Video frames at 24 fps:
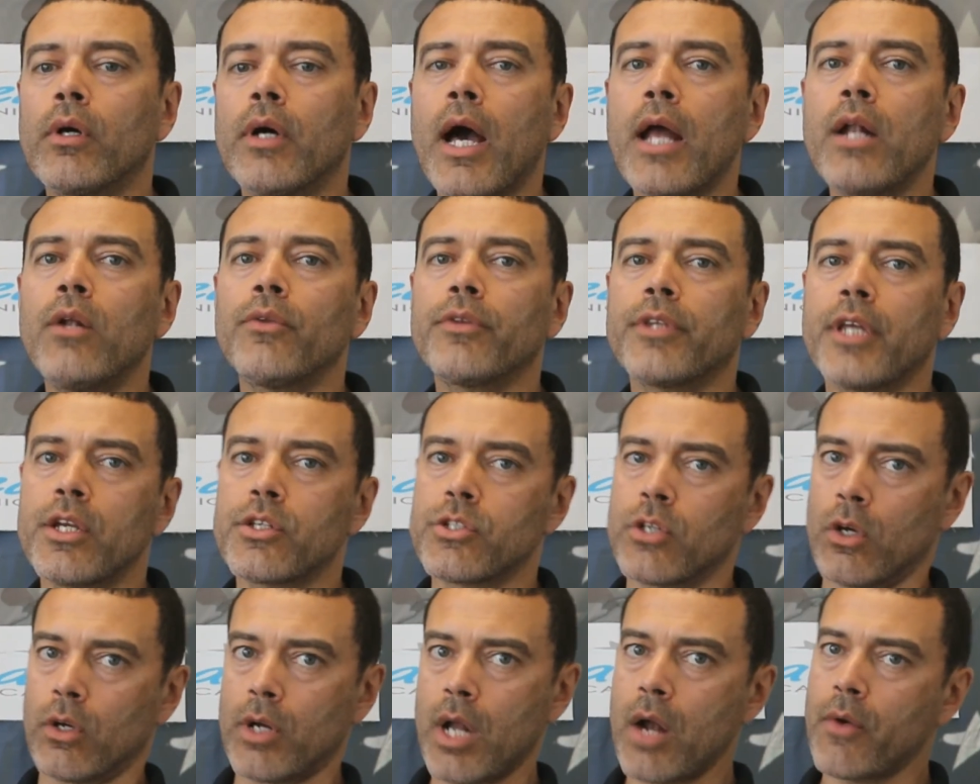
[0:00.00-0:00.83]
don't think
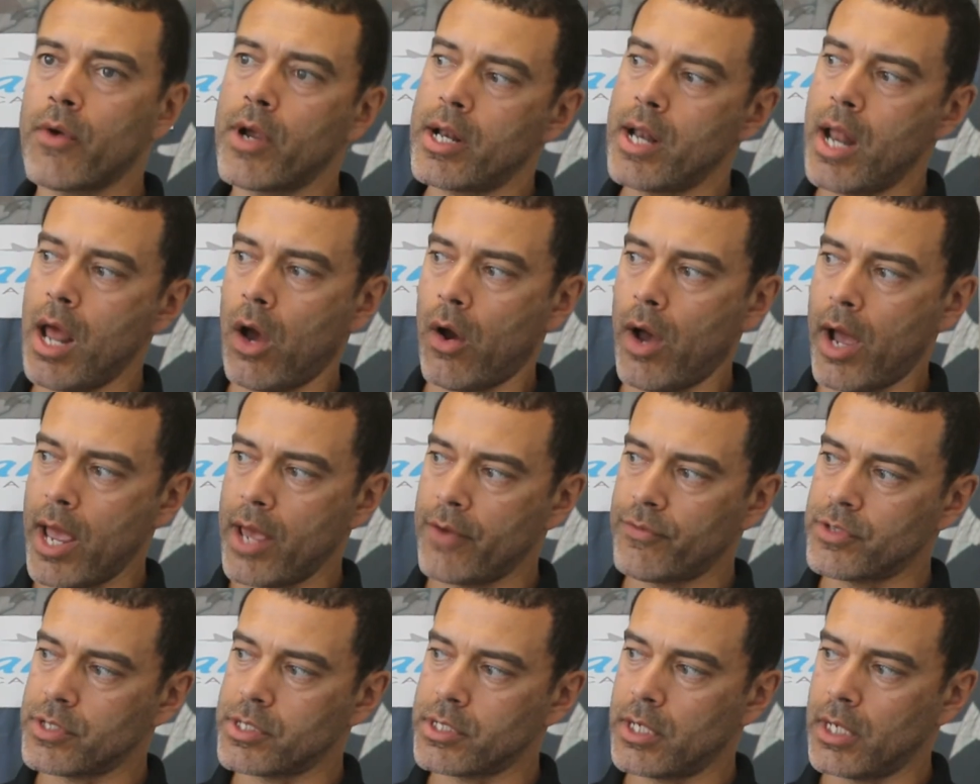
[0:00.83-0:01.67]
so. Not right now. I
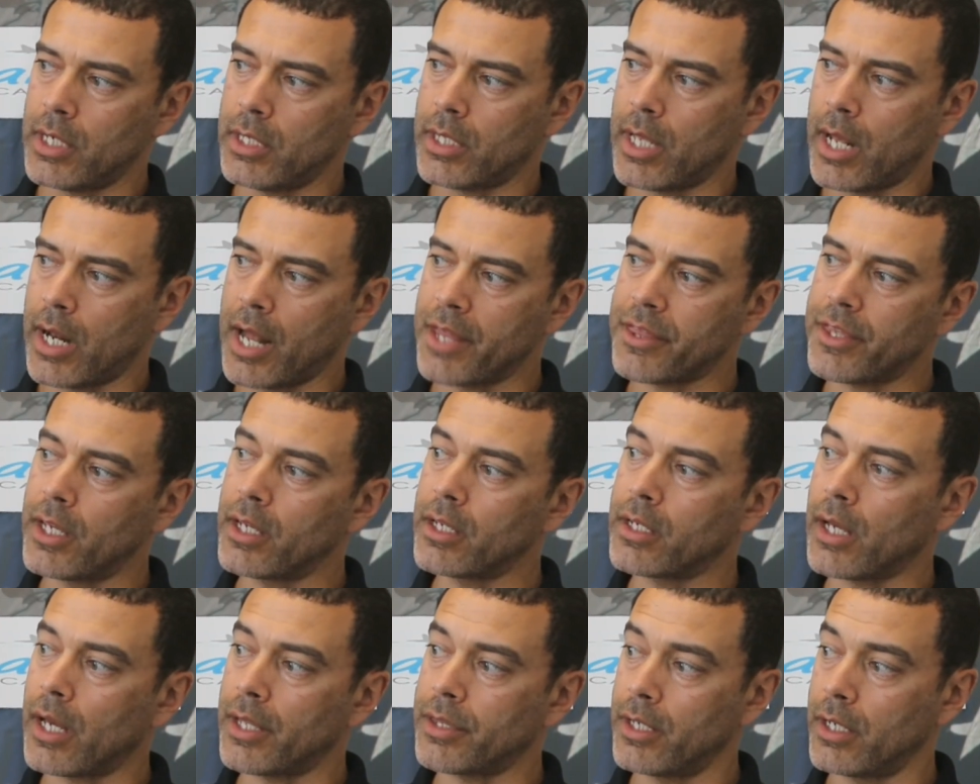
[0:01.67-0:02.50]
haven't seen that. I
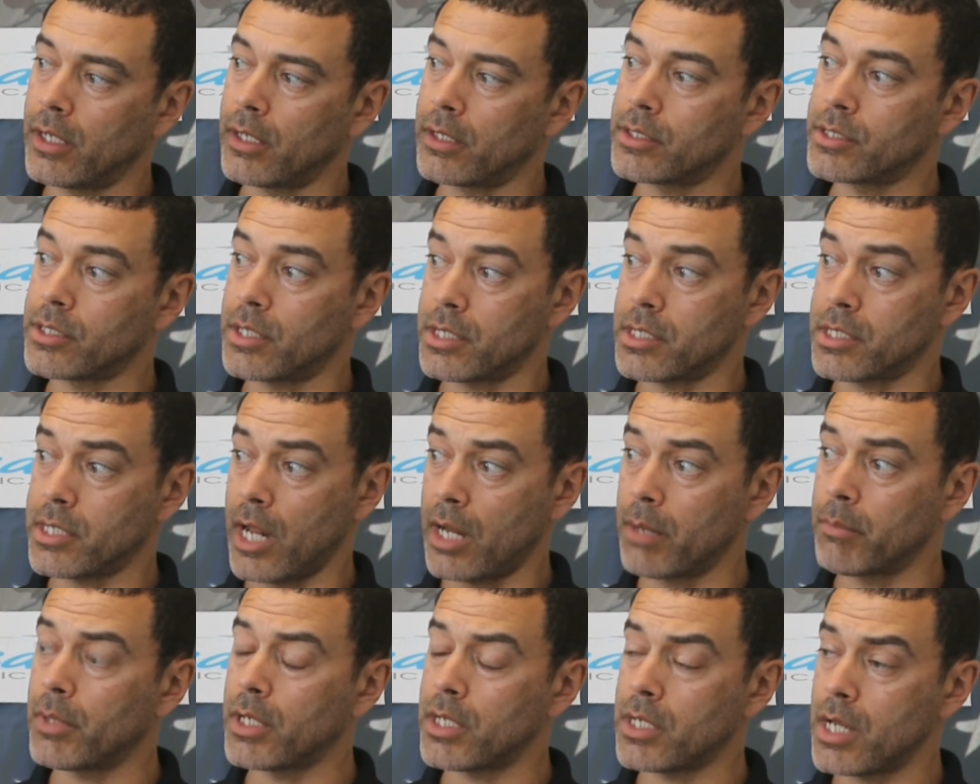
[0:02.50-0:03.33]
think
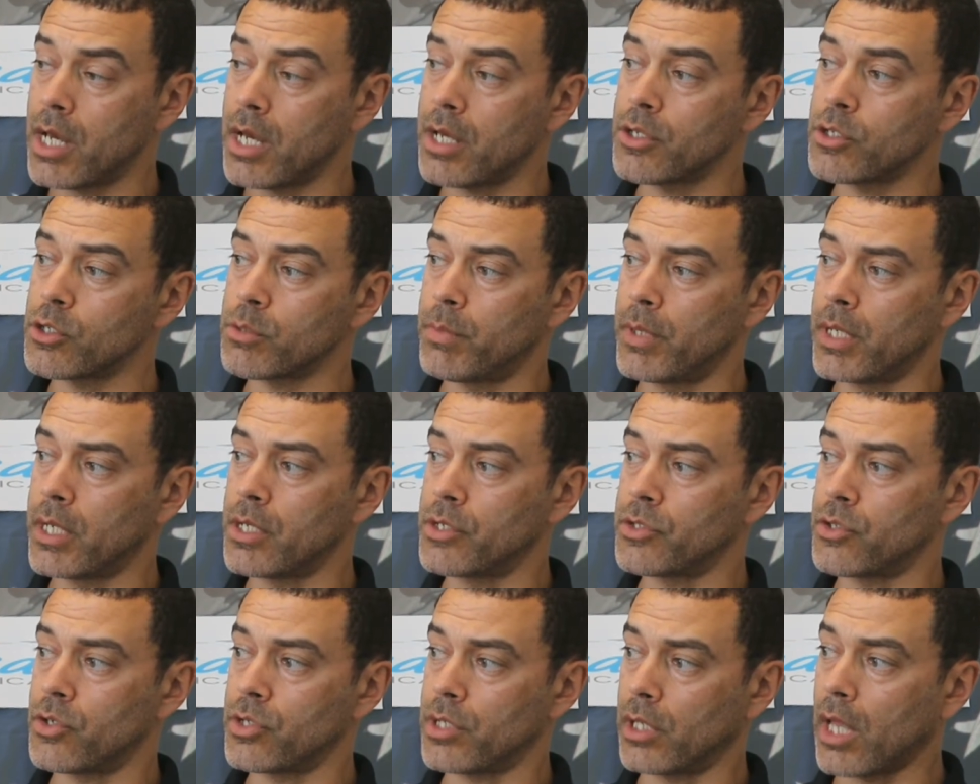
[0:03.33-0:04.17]
sustainment does,
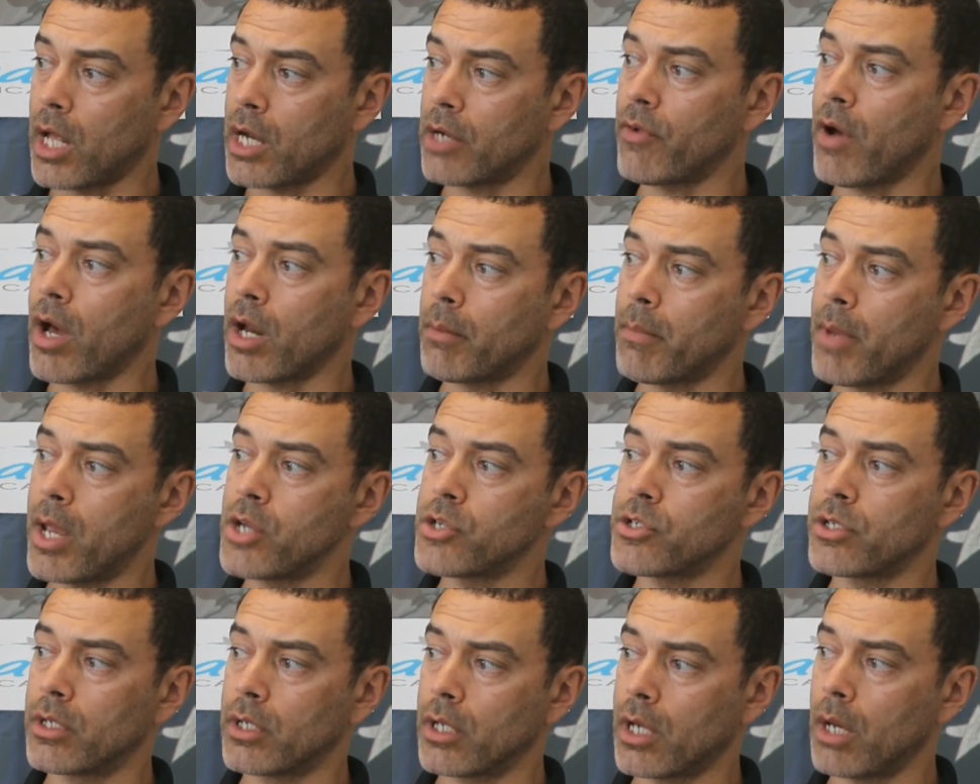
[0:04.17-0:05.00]
because there's a lot of
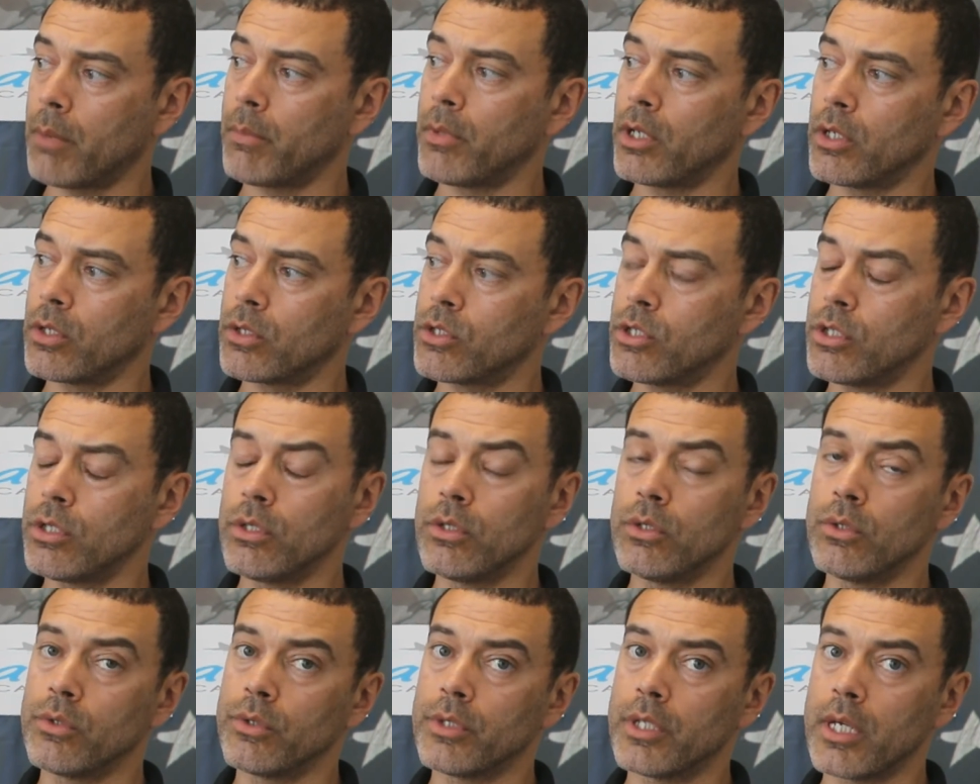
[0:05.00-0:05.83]
automation coming
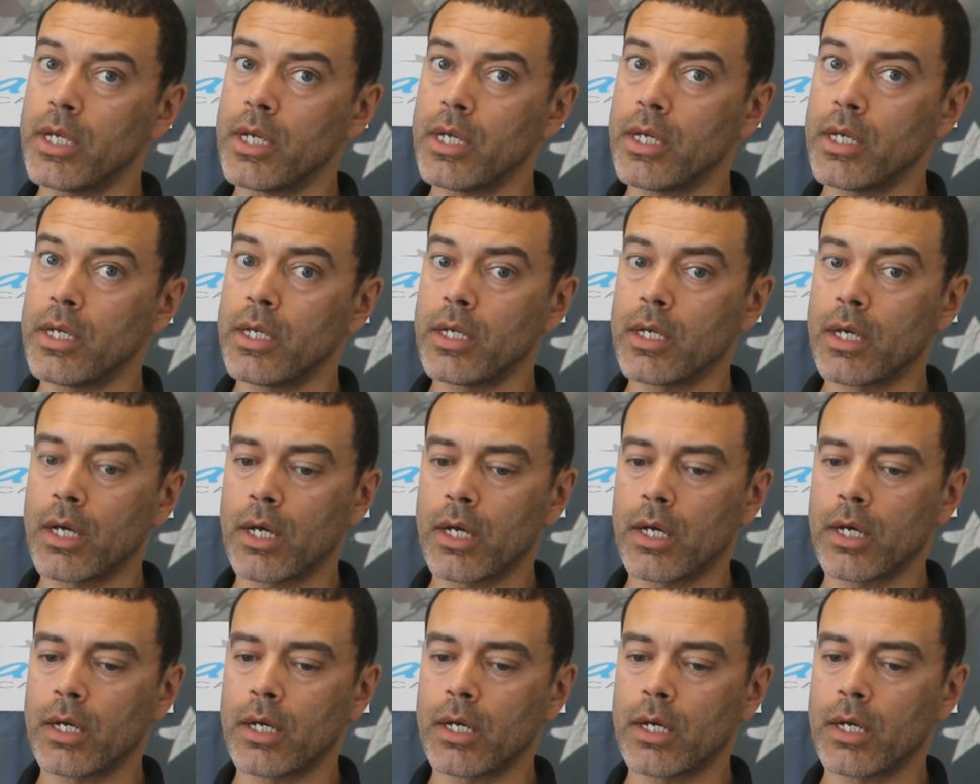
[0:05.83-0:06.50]
to the